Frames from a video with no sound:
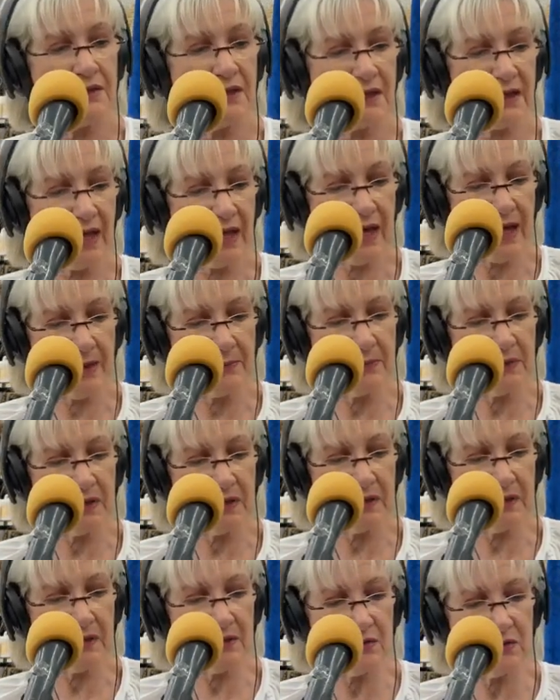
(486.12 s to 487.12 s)
the
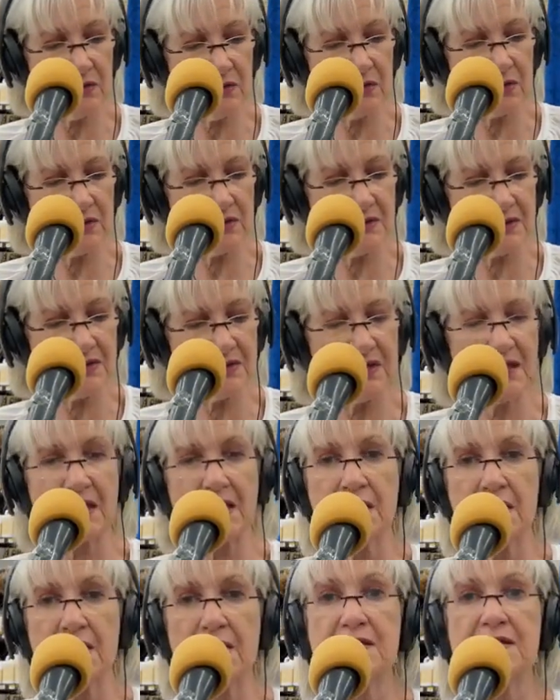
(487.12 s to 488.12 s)
cabinet, you can
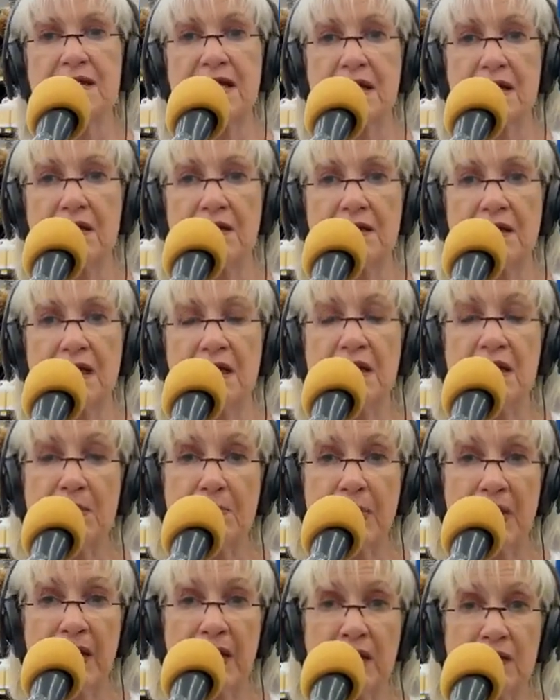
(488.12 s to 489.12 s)
stick it down in a
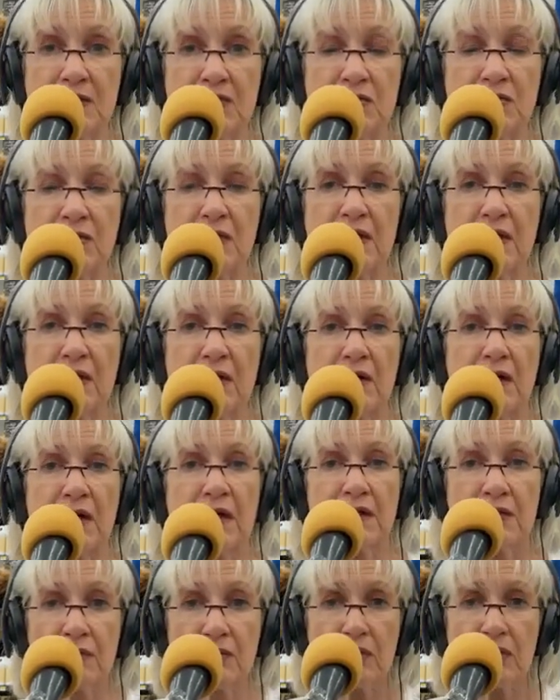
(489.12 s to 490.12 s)
pantry or
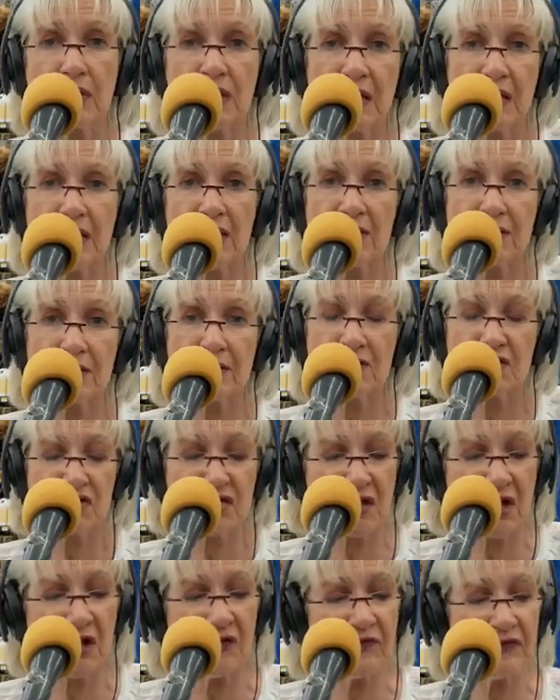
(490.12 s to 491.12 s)
underneath the
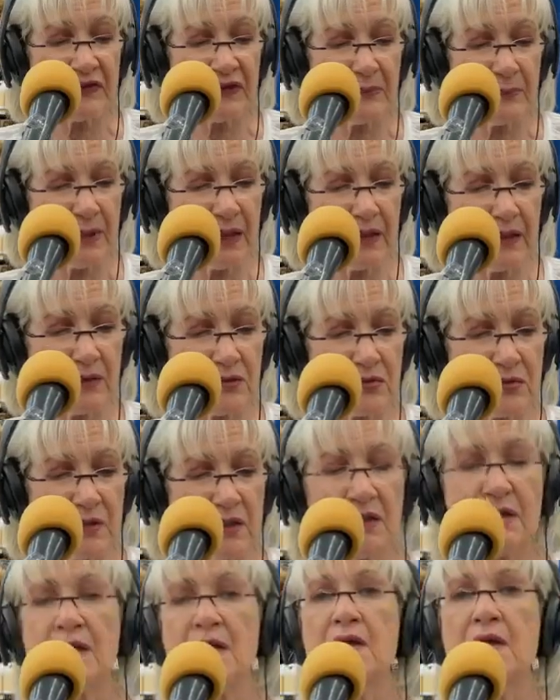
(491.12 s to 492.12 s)
shelf of the
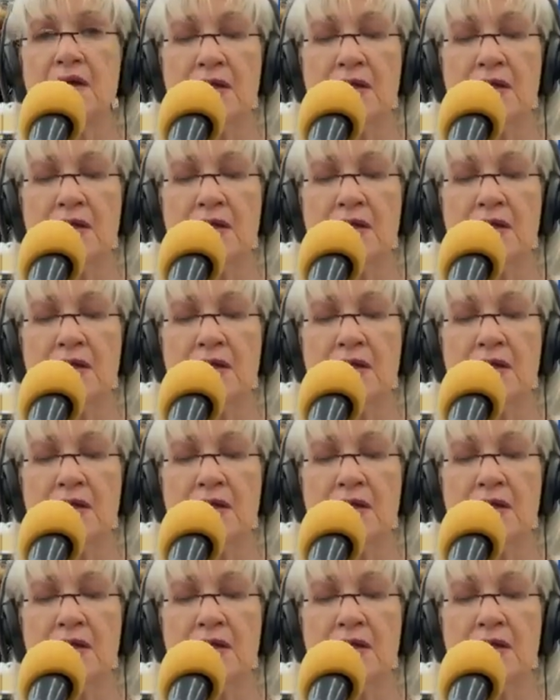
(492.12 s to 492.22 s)
pantry,